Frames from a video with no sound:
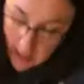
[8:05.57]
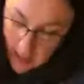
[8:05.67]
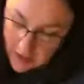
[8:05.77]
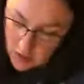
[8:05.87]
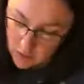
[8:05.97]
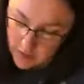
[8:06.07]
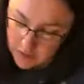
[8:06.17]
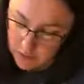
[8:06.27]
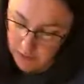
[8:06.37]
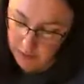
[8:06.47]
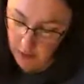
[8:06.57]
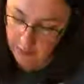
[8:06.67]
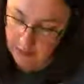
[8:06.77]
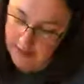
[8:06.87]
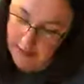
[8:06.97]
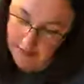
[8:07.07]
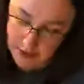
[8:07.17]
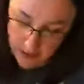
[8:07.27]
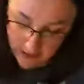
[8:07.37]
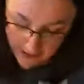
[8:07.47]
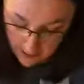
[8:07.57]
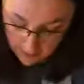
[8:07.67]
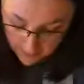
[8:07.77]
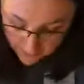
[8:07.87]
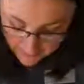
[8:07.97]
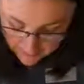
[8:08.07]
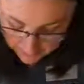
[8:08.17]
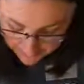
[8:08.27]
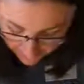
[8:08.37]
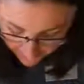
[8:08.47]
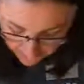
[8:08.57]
I don't like to wood burn with this tip straight down. I like to use the